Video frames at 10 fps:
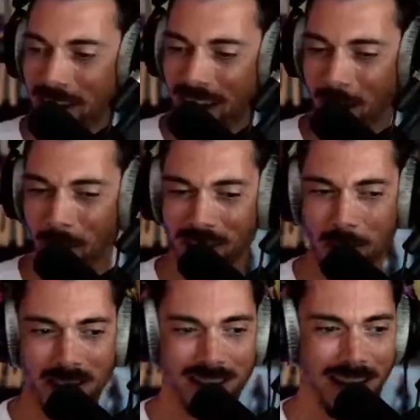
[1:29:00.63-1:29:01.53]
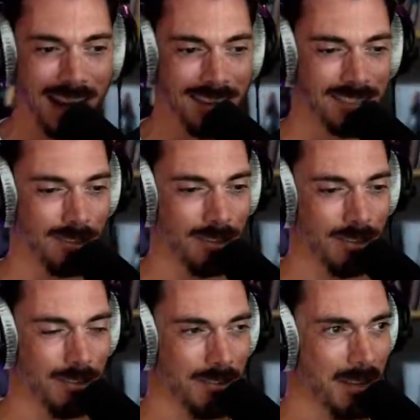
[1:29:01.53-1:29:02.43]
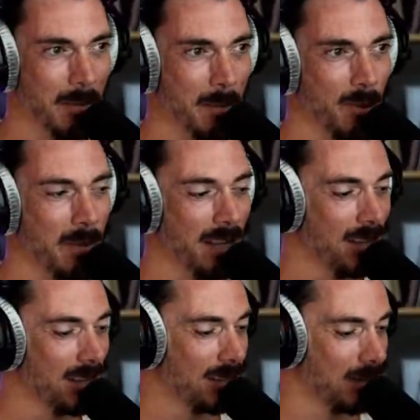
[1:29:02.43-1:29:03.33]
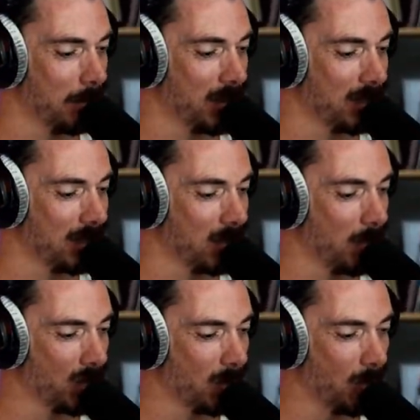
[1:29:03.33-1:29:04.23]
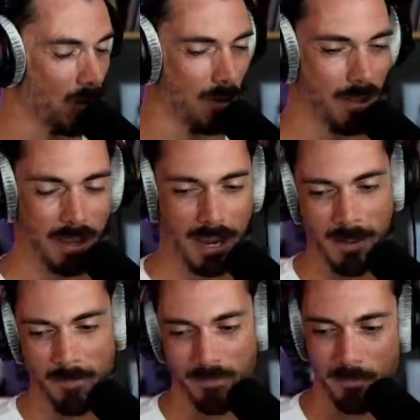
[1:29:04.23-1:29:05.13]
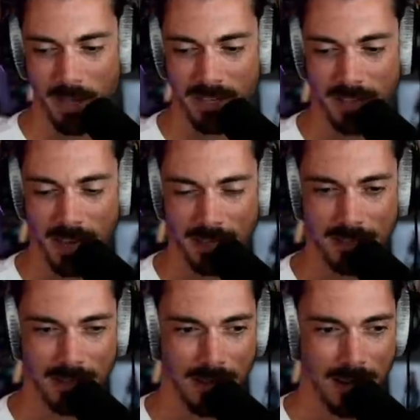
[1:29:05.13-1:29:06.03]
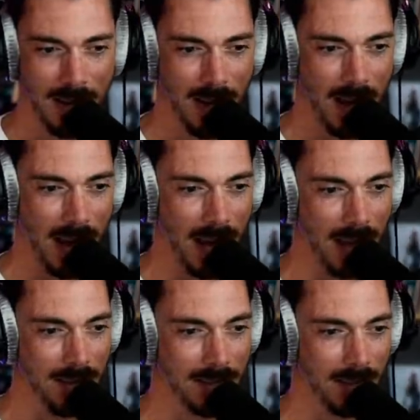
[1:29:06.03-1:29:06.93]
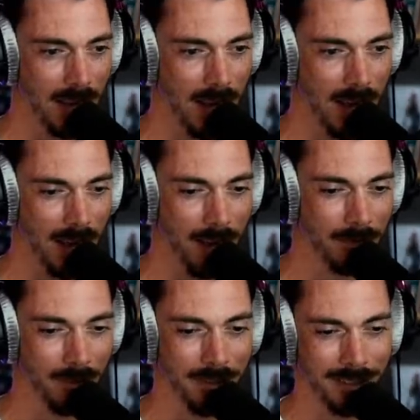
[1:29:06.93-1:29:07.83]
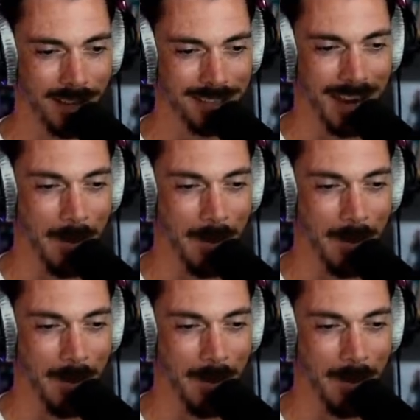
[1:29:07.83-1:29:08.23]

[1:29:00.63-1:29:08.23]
want to give a big shout out to the people that made this presentation possible. Piers Kicks and I forgot the other guy's name.